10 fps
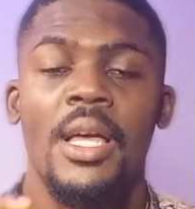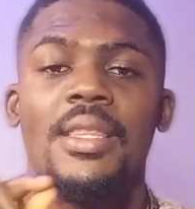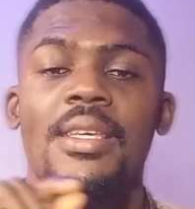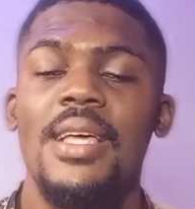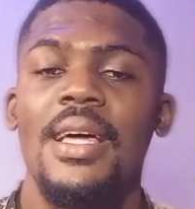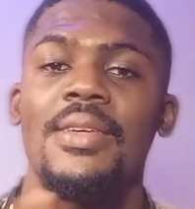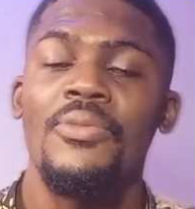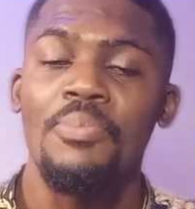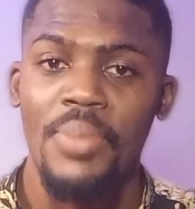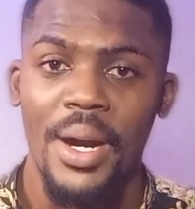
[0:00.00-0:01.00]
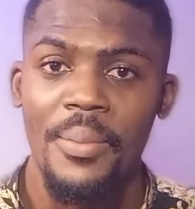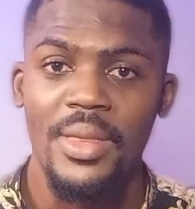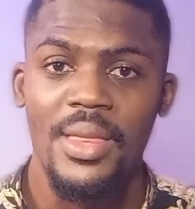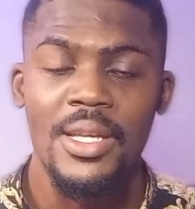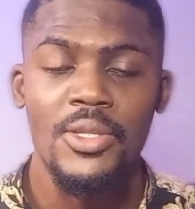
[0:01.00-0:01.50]
these are the
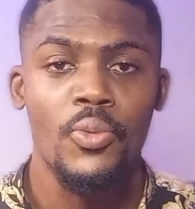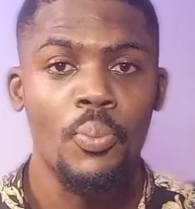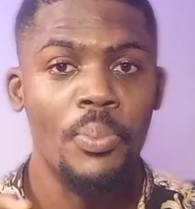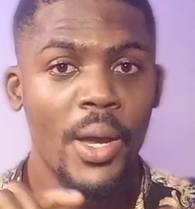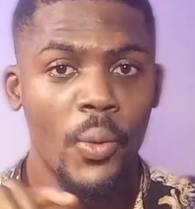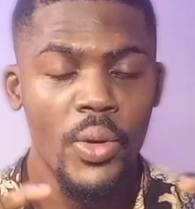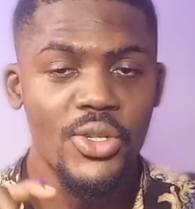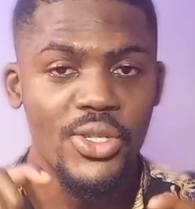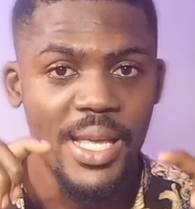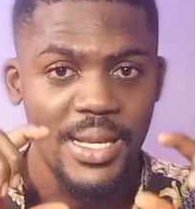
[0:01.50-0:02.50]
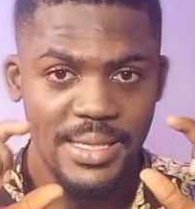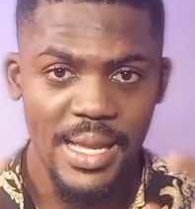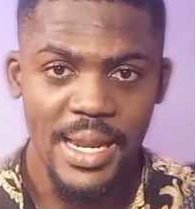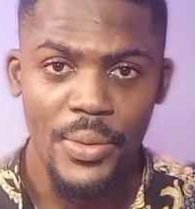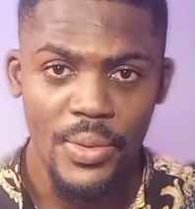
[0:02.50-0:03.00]
parameters by which their
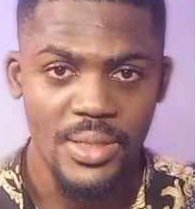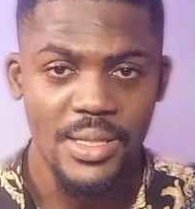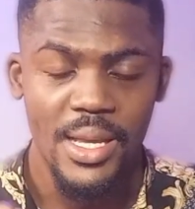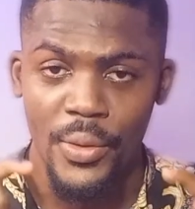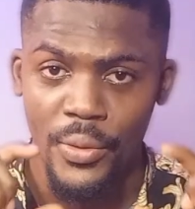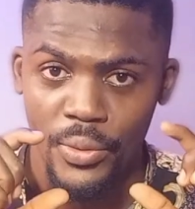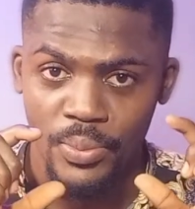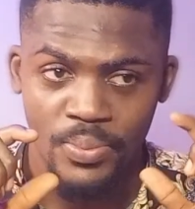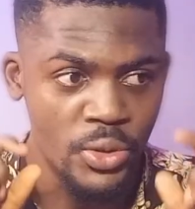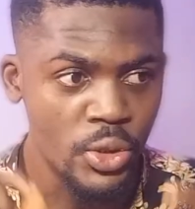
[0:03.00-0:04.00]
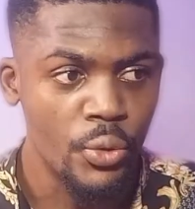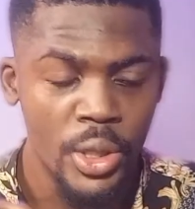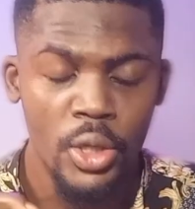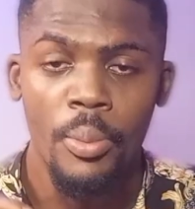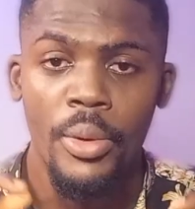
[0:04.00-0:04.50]
salaries, their
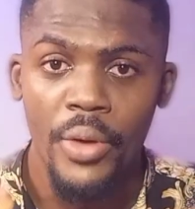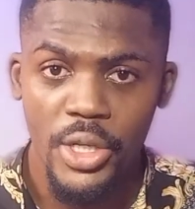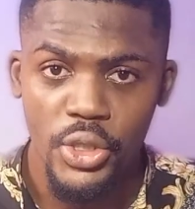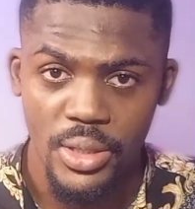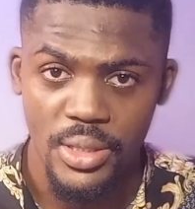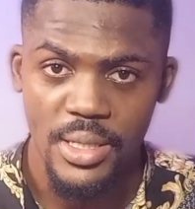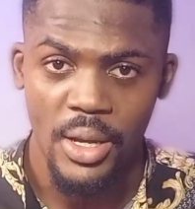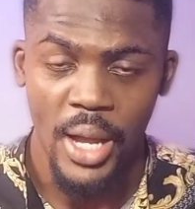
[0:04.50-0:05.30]
remunerations,